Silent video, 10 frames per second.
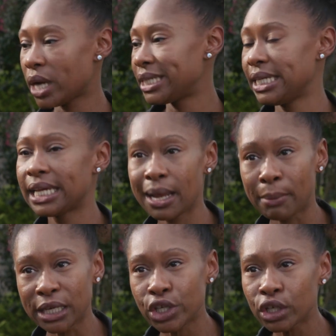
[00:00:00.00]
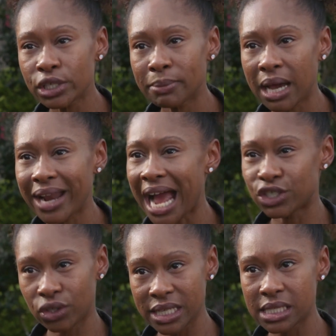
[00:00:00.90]
a deacon at my church about it, I
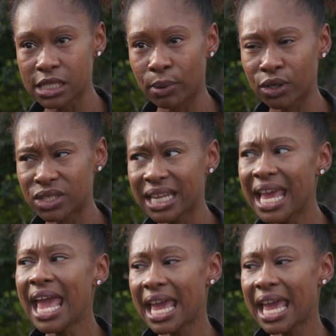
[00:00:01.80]
trust this person.